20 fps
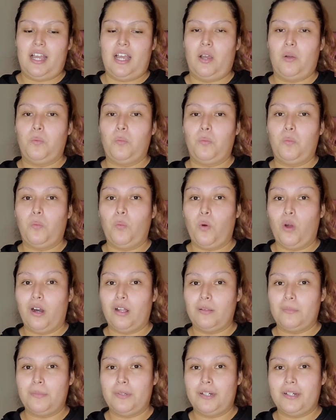at
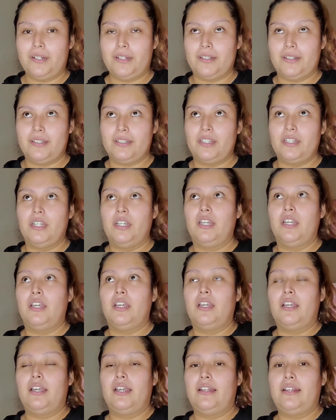Walmart
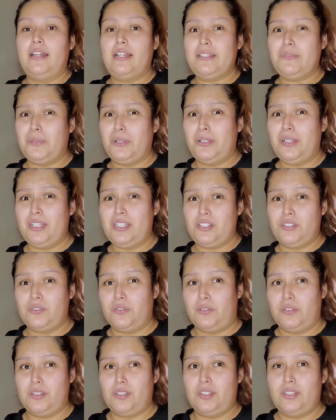and as well his
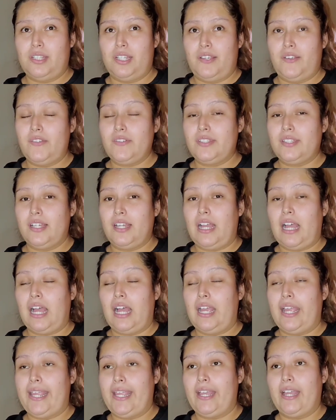short sleeves.
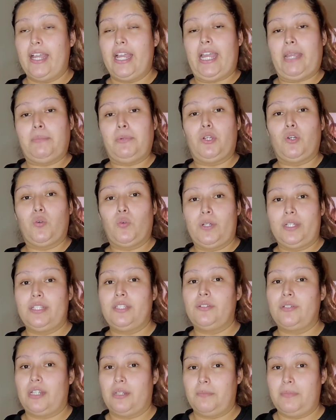I am going
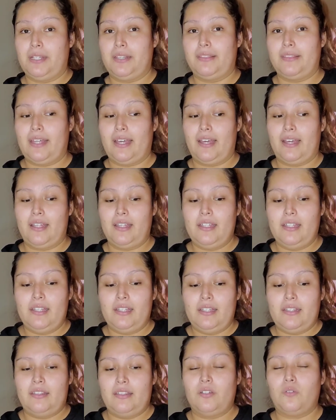to admit that
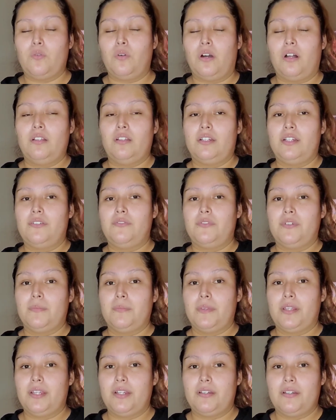the quality from
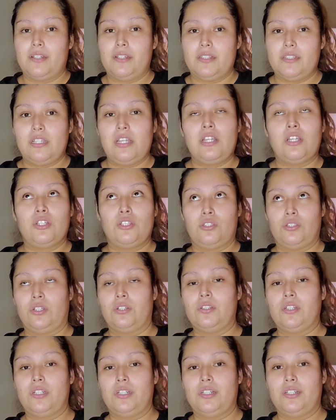there is so
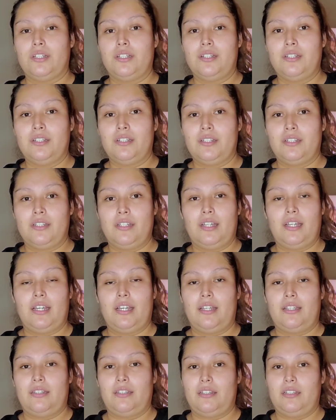good
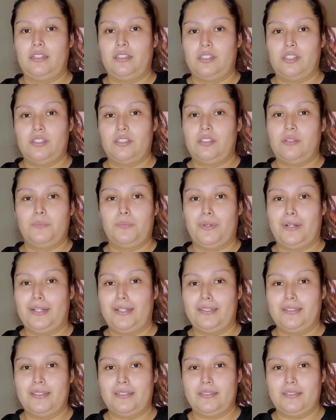and just the
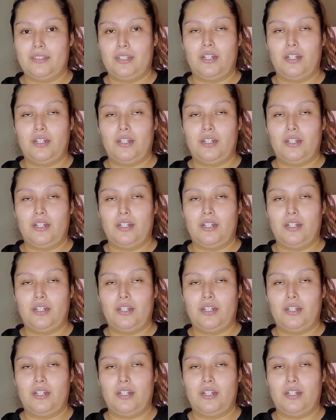prices